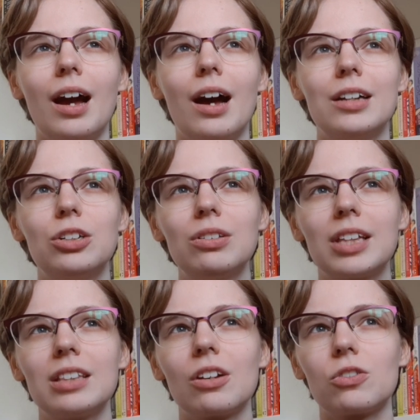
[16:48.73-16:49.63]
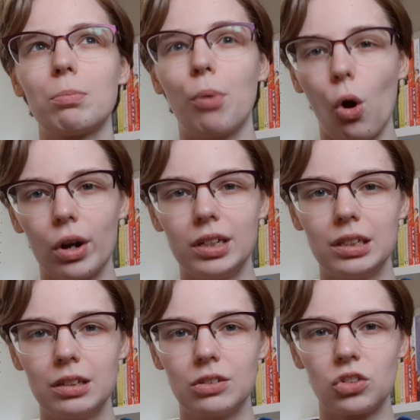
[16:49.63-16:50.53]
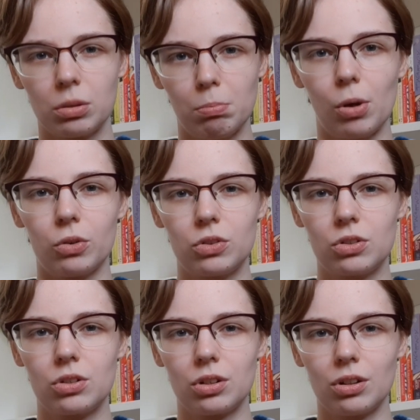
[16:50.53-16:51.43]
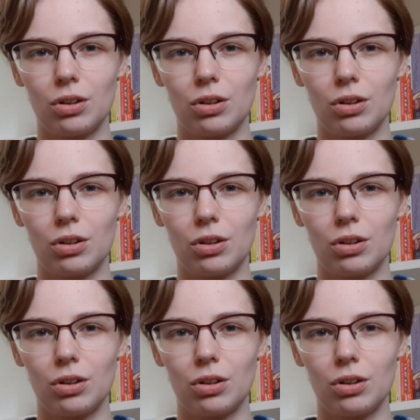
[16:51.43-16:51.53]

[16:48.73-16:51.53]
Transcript: I do think there's a point to most